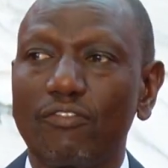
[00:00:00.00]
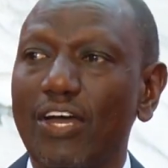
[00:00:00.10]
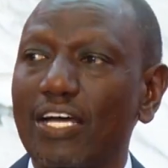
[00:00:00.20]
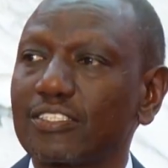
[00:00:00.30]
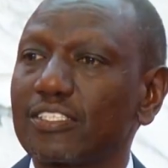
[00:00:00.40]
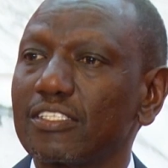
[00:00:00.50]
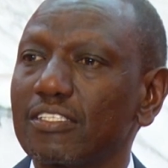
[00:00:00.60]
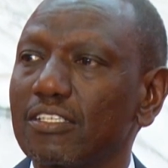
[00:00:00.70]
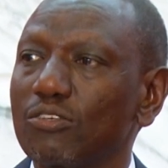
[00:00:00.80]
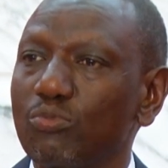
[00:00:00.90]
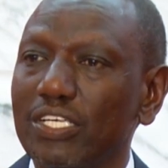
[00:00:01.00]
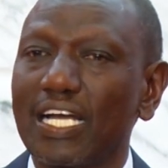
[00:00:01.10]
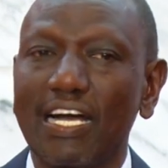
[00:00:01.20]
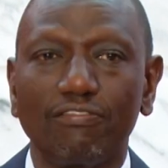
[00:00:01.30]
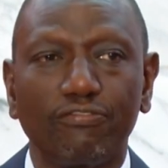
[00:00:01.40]
that we
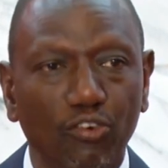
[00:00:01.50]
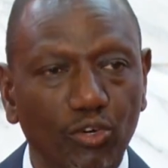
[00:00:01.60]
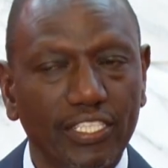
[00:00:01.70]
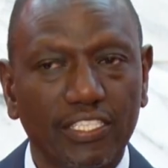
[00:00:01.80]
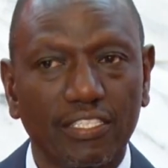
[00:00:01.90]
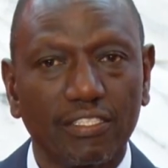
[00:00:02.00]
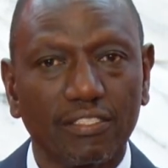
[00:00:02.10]
avoid